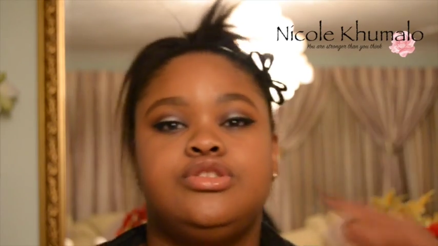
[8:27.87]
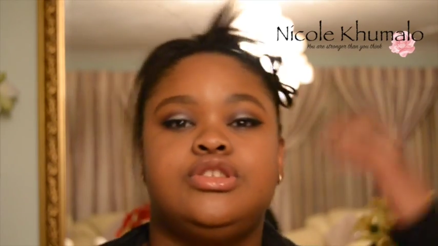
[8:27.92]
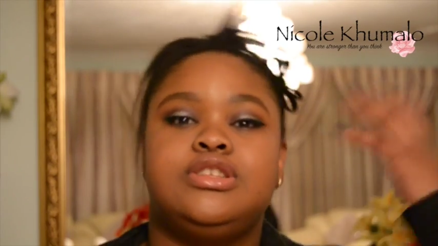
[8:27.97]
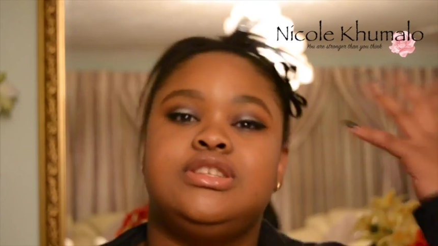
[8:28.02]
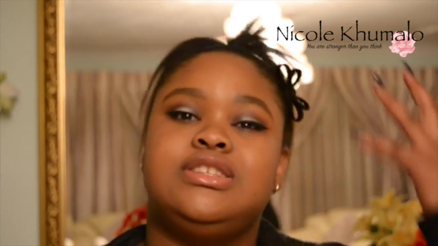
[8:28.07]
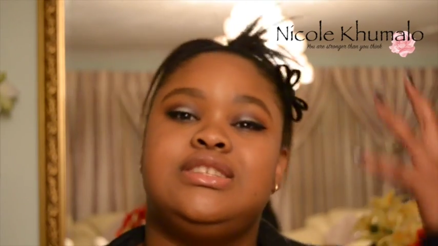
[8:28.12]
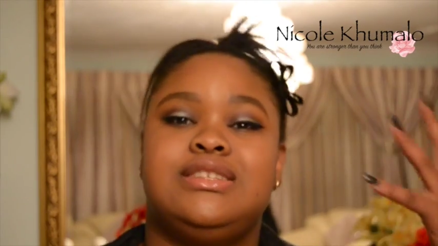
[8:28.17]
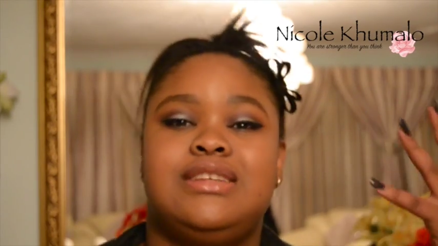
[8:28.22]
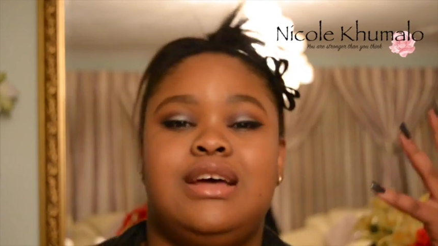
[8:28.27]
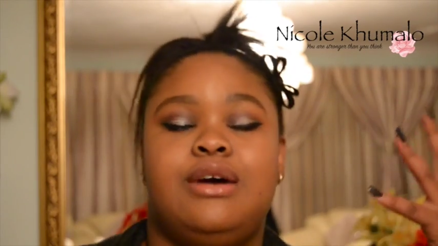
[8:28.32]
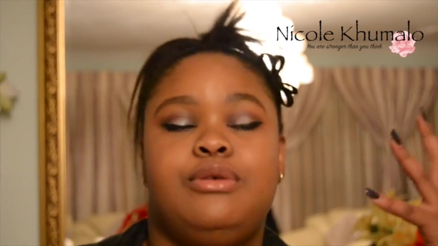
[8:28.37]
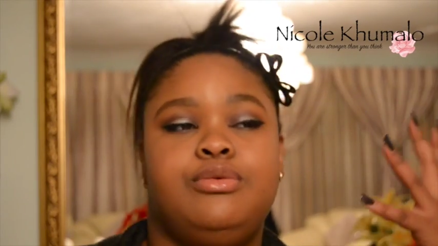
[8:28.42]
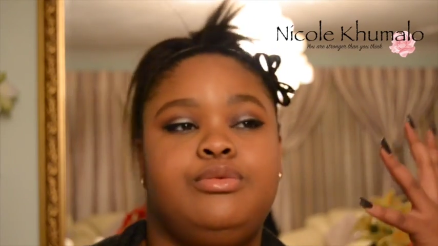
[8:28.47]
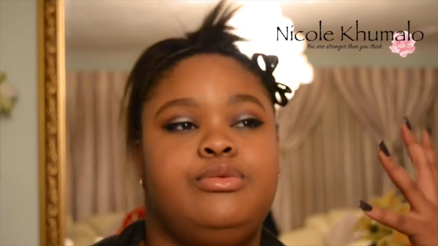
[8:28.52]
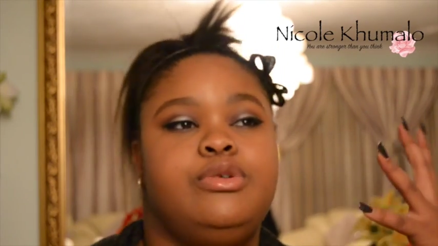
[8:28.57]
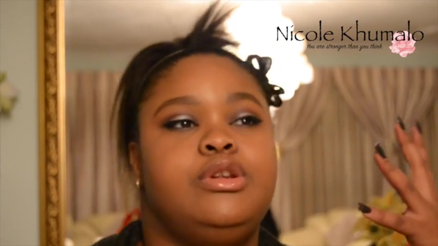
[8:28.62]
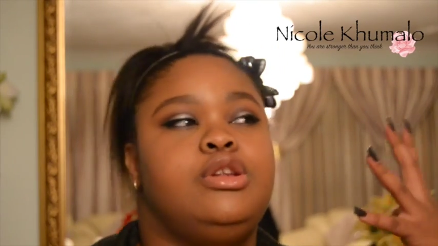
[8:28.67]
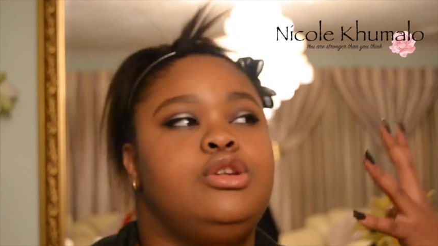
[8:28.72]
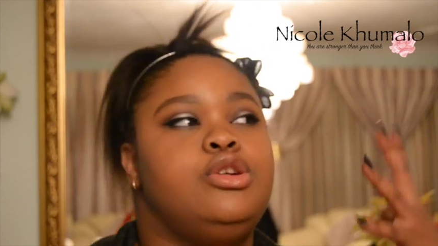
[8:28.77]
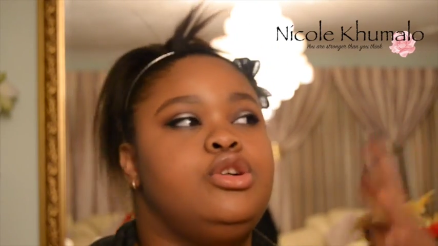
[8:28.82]
So this is how it
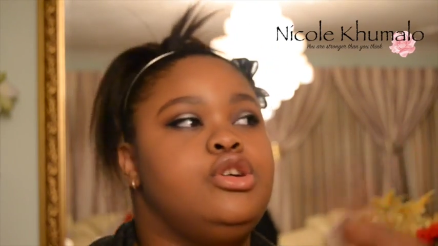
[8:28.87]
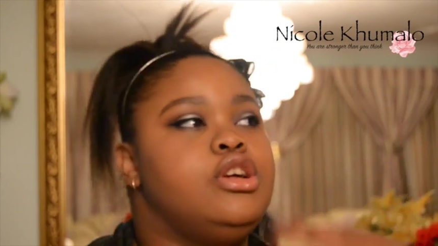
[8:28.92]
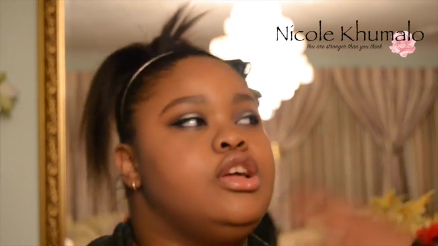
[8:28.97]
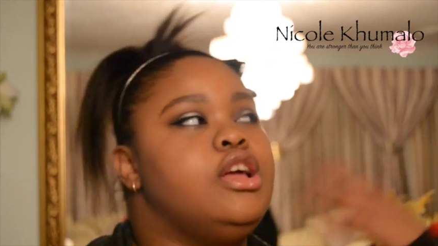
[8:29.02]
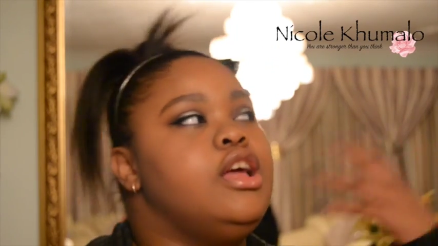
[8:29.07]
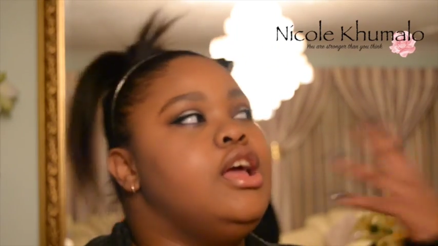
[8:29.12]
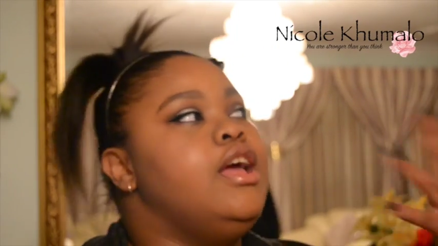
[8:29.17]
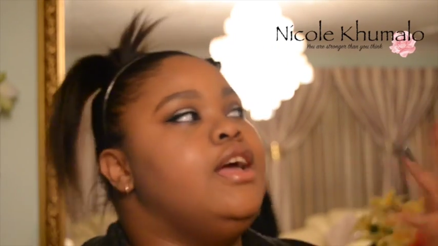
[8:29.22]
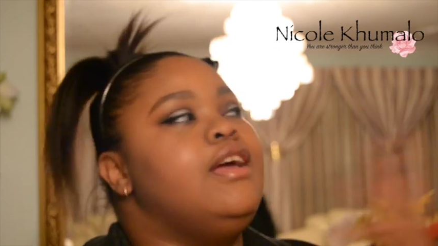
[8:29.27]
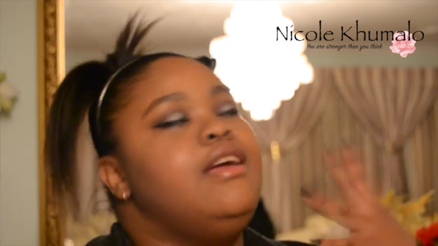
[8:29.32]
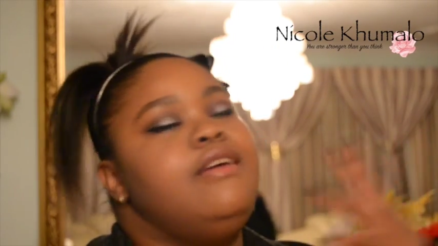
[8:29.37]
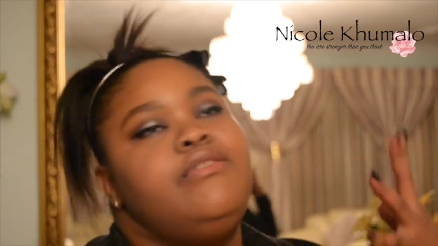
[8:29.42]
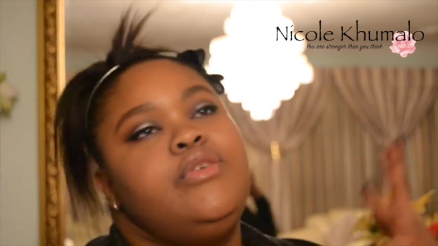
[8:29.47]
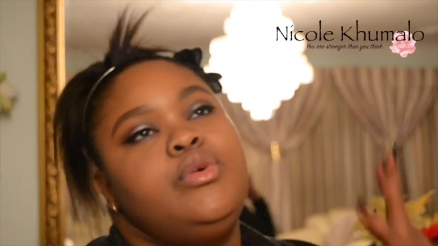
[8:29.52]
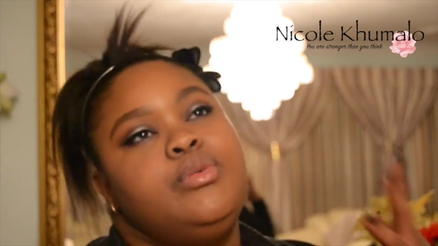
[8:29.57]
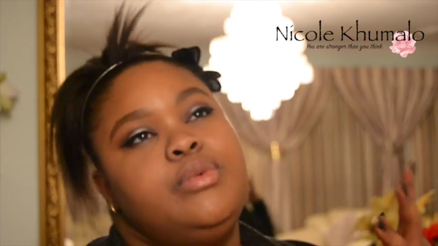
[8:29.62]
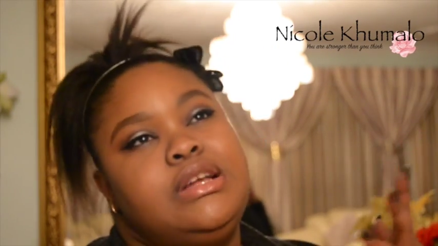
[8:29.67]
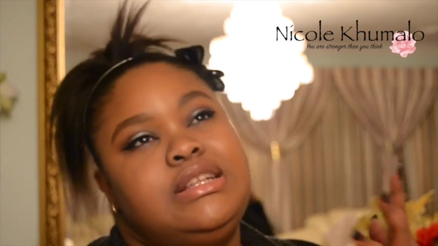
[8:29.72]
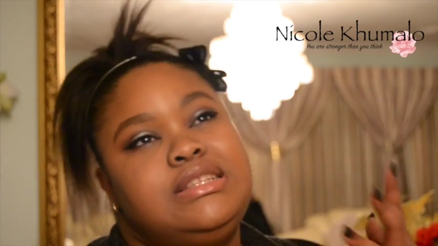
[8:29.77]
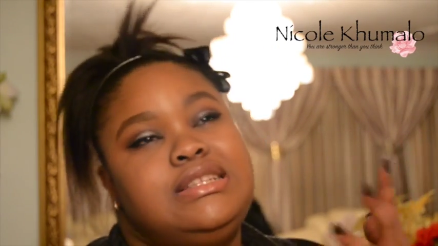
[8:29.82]
would look if
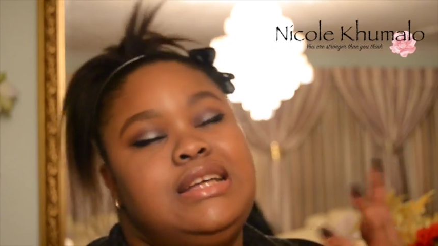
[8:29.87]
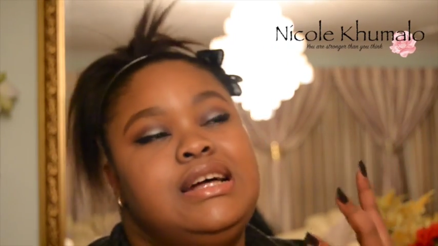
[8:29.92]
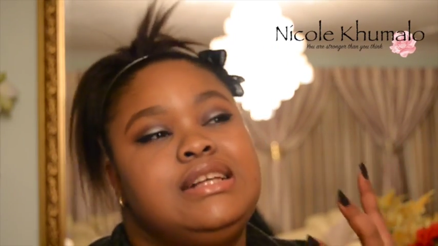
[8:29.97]
you went